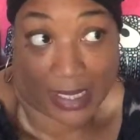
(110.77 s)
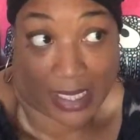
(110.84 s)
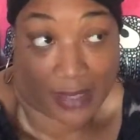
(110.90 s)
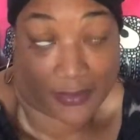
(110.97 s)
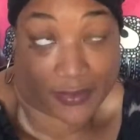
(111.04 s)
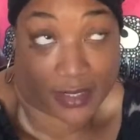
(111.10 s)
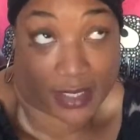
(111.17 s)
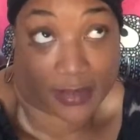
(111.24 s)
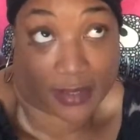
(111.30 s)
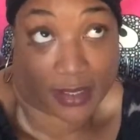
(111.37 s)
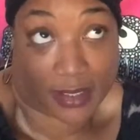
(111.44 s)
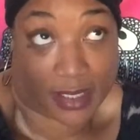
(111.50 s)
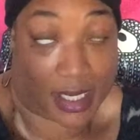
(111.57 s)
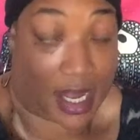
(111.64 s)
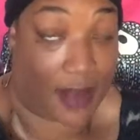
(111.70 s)
give
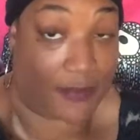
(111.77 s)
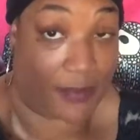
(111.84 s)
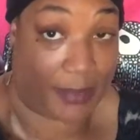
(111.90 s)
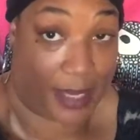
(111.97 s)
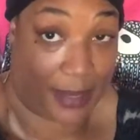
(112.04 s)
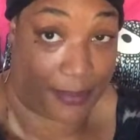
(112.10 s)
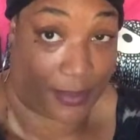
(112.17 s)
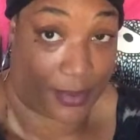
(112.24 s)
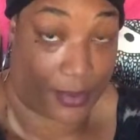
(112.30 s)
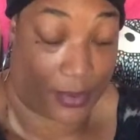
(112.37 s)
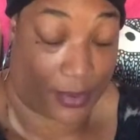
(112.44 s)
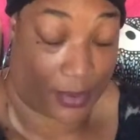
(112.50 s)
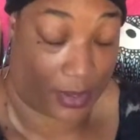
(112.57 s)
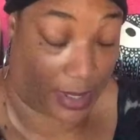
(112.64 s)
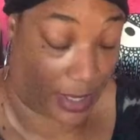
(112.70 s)
to other people or